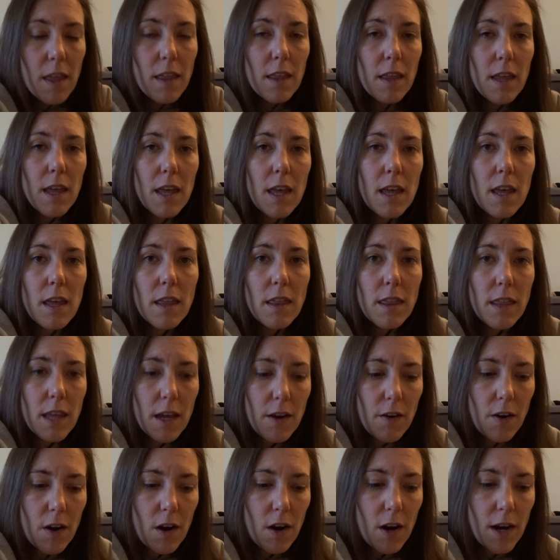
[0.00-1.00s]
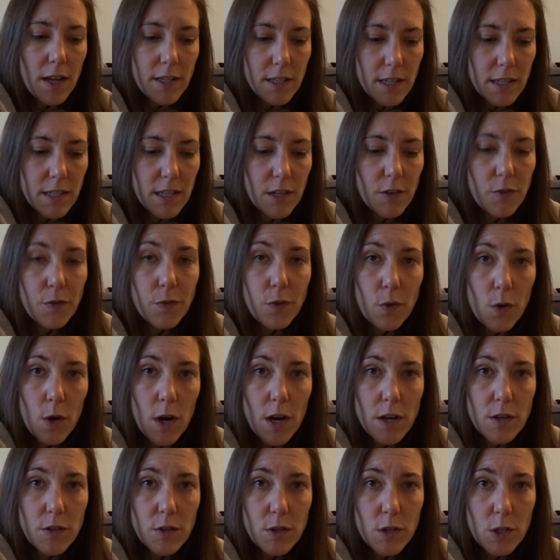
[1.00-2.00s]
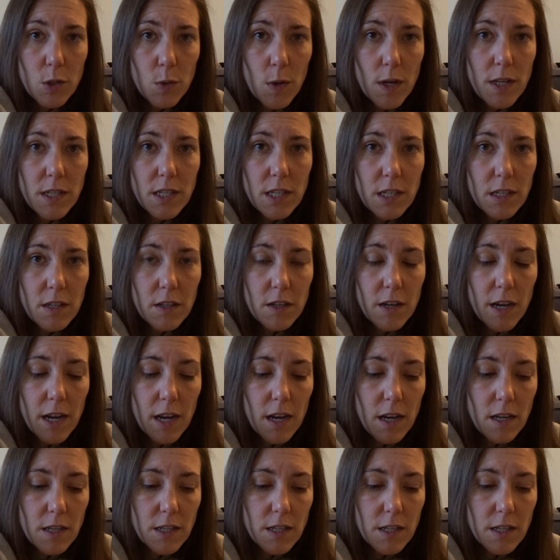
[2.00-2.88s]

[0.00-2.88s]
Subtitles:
There are, as I said, 429